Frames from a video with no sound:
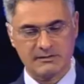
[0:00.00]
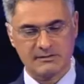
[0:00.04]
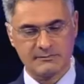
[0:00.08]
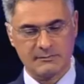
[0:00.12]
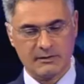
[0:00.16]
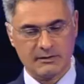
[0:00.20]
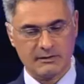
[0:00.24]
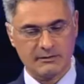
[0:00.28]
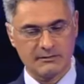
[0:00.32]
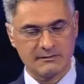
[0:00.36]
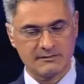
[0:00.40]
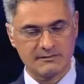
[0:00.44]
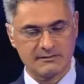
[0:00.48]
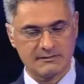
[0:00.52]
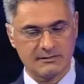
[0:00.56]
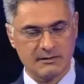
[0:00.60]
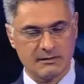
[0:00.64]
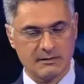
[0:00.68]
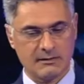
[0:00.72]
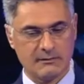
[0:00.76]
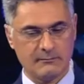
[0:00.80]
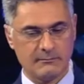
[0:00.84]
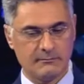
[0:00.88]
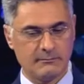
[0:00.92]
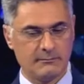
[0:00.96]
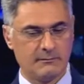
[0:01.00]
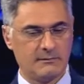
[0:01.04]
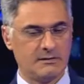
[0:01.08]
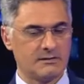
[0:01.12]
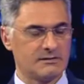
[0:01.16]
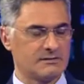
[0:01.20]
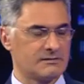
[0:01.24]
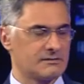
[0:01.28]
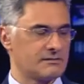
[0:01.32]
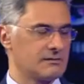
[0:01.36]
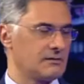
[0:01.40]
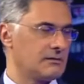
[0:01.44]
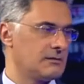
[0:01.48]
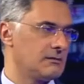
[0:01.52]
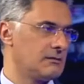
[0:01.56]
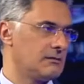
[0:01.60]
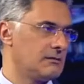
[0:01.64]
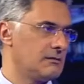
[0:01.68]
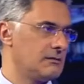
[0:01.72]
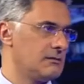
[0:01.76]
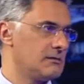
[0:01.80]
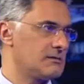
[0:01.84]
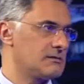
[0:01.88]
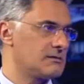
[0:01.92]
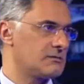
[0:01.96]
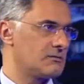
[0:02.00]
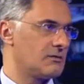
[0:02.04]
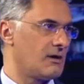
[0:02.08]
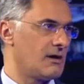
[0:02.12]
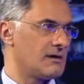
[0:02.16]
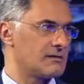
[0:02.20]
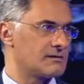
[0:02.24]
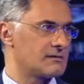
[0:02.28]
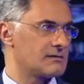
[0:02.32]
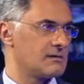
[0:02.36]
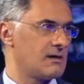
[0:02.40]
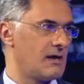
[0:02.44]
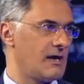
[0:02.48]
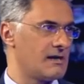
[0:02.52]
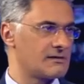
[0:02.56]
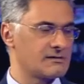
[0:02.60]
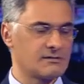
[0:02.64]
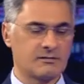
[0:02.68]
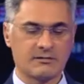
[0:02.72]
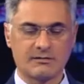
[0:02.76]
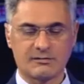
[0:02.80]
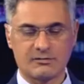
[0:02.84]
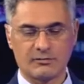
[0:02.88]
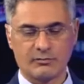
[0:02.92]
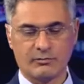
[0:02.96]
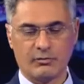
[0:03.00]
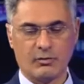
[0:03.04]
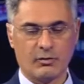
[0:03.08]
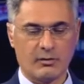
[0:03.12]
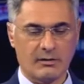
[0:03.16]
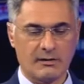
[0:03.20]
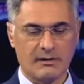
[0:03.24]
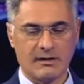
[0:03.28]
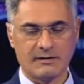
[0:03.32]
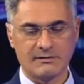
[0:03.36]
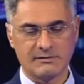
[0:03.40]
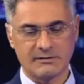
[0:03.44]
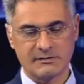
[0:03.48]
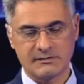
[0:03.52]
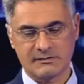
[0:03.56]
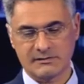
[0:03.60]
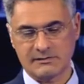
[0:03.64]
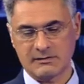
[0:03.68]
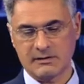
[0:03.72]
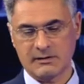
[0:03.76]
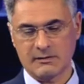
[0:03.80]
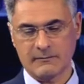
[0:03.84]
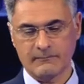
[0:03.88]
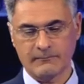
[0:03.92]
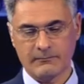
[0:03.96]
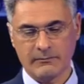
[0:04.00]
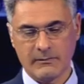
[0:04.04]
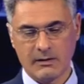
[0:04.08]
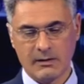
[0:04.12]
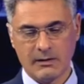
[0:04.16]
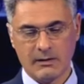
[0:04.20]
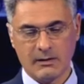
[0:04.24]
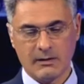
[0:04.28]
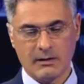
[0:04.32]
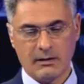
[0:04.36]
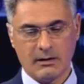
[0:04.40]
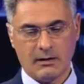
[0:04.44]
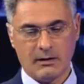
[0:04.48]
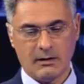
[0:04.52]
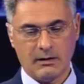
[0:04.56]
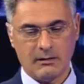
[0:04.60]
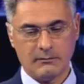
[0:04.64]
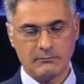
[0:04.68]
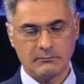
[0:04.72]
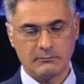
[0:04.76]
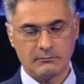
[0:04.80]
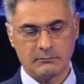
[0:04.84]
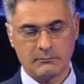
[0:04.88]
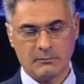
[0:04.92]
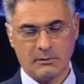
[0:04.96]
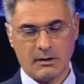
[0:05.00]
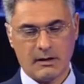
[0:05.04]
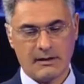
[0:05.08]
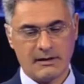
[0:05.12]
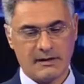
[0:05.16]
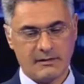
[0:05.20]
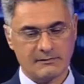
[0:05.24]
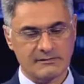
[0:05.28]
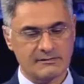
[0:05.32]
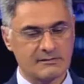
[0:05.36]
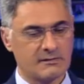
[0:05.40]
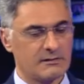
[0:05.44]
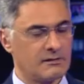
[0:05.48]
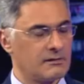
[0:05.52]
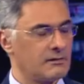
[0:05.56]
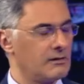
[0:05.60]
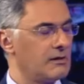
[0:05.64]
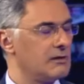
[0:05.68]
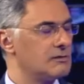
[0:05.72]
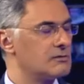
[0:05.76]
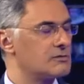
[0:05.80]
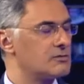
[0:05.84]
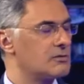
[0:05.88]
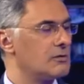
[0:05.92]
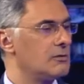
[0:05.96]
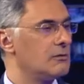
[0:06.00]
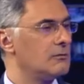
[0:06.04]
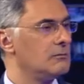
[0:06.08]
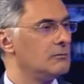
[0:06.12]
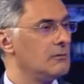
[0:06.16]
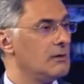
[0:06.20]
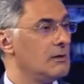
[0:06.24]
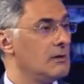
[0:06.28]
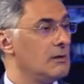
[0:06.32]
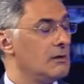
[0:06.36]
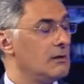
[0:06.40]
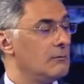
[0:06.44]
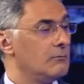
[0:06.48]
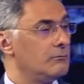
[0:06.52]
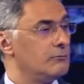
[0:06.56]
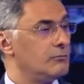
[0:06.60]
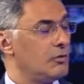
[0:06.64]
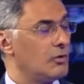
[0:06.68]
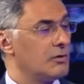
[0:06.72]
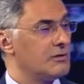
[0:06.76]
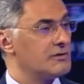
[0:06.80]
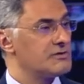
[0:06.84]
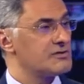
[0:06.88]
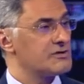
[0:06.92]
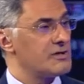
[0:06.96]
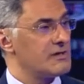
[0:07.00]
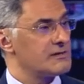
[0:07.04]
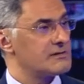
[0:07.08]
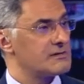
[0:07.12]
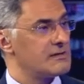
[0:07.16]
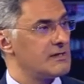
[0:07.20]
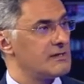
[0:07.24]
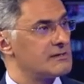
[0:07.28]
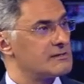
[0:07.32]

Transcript: Marcus, this distrust, as it is reported, and I just announced it in the intro, Boris Johnson has